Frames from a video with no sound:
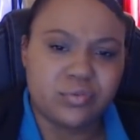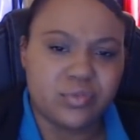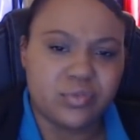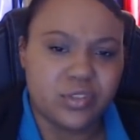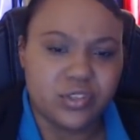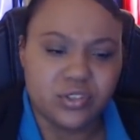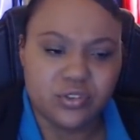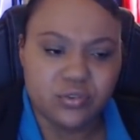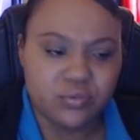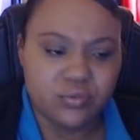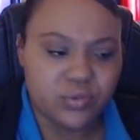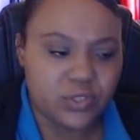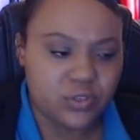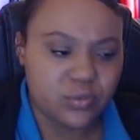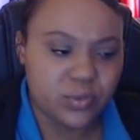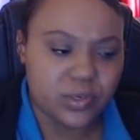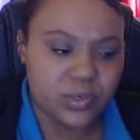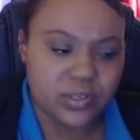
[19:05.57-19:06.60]
the
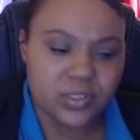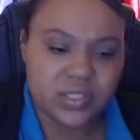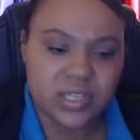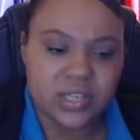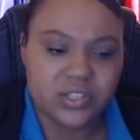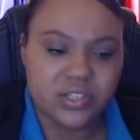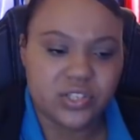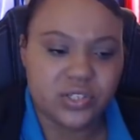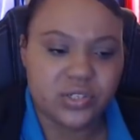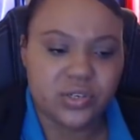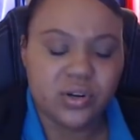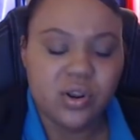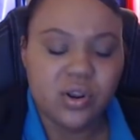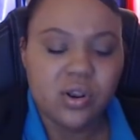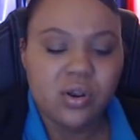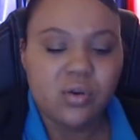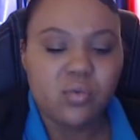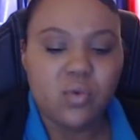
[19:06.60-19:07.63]
YouTubers that you're
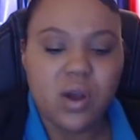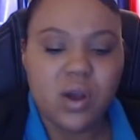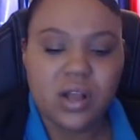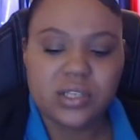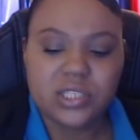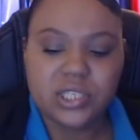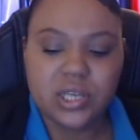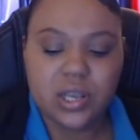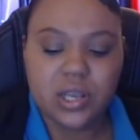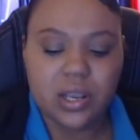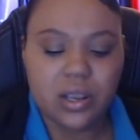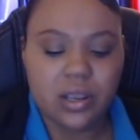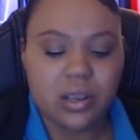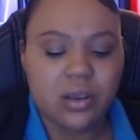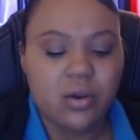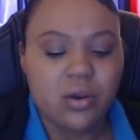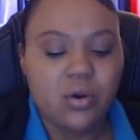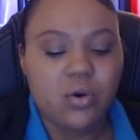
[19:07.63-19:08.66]

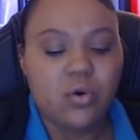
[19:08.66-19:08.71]
watching